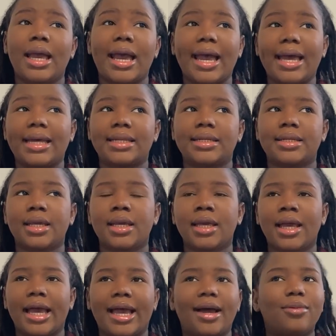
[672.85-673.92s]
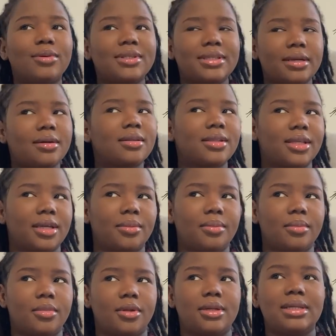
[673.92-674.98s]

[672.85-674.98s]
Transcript: and I would tell them,